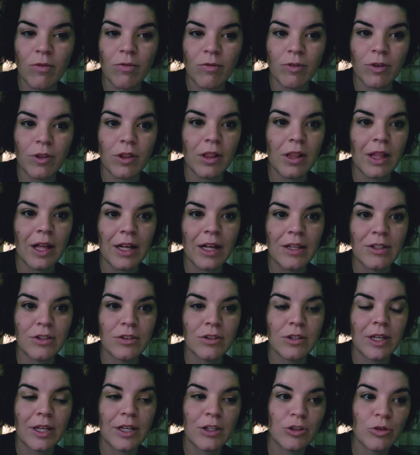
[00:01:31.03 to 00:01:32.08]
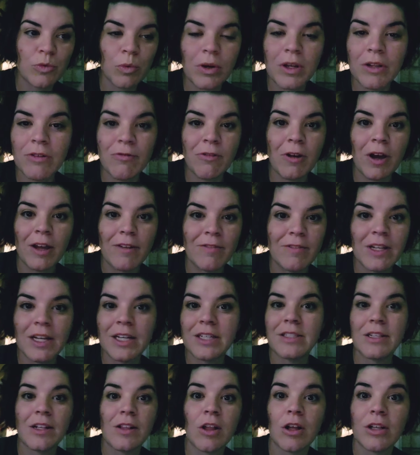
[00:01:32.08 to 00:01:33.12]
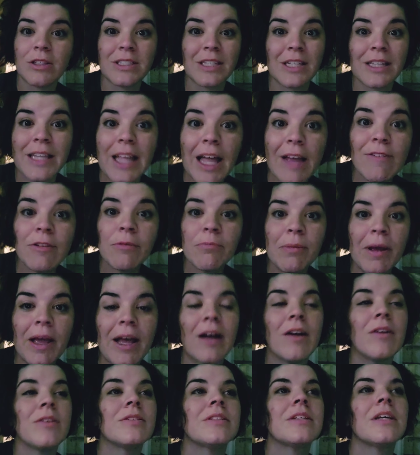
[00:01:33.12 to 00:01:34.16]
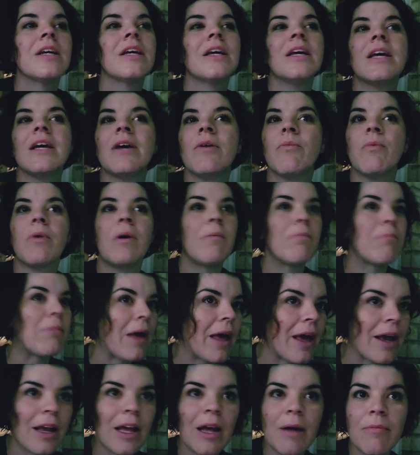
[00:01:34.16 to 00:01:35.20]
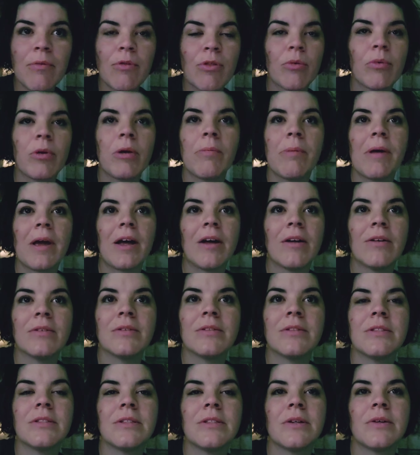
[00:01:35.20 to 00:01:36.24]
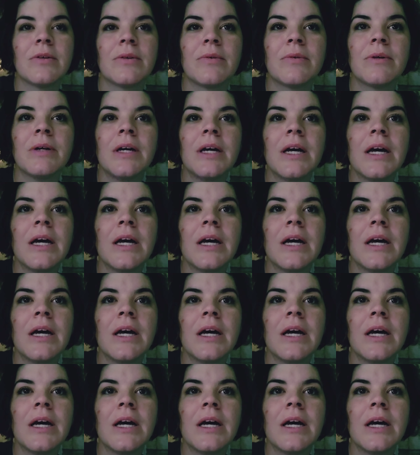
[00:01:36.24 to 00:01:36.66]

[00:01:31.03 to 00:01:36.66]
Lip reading: for the last like 25 days. I lost 11 pounds, went back up 3 pounds. So